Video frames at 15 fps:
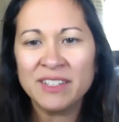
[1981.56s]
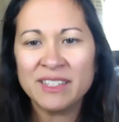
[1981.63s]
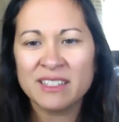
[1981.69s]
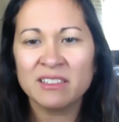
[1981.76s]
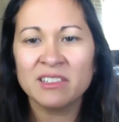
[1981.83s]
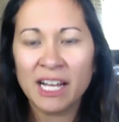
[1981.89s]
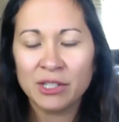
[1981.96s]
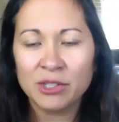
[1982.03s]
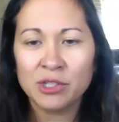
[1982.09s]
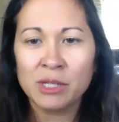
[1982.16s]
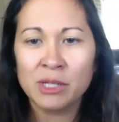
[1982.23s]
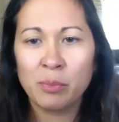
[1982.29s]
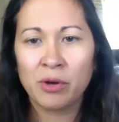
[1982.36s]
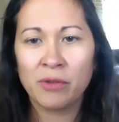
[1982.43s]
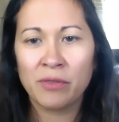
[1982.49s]
it's a lot
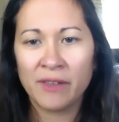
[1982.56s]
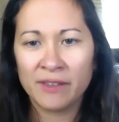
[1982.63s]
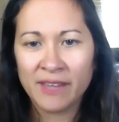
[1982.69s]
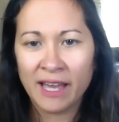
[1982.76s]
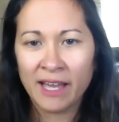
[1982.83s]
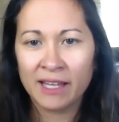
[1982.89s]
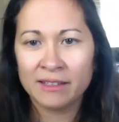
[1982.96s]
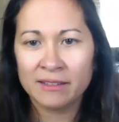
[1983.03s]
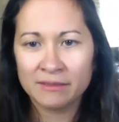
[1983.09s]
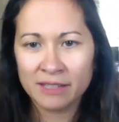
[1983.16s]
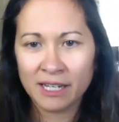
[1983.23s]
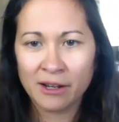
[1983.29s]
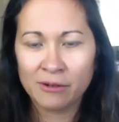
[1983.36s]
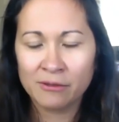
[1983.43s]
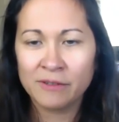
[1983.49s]
cheaper than that you
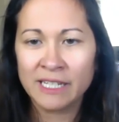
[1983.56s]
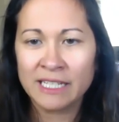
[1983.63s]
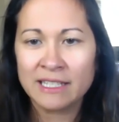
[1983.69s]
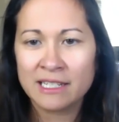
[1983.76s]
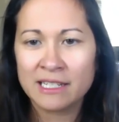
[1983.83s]
know it is a